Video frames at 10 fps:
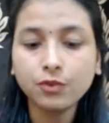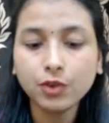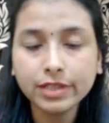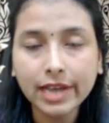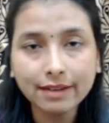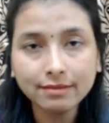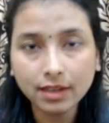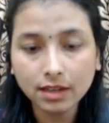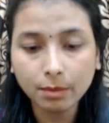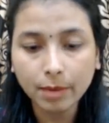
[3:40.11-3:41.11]
So for that
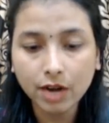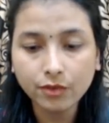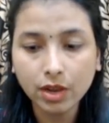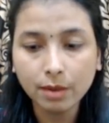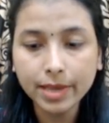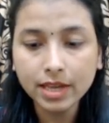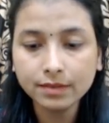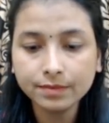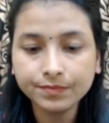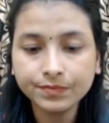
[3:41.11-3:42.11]
the command will
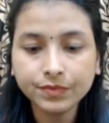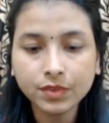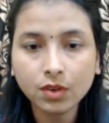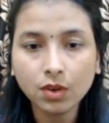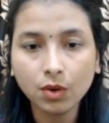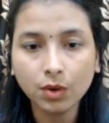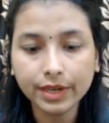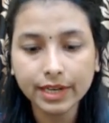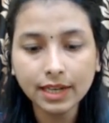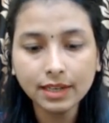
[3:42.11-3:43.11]
be
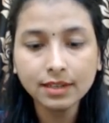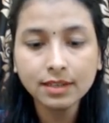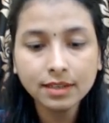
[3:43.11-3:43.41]
conda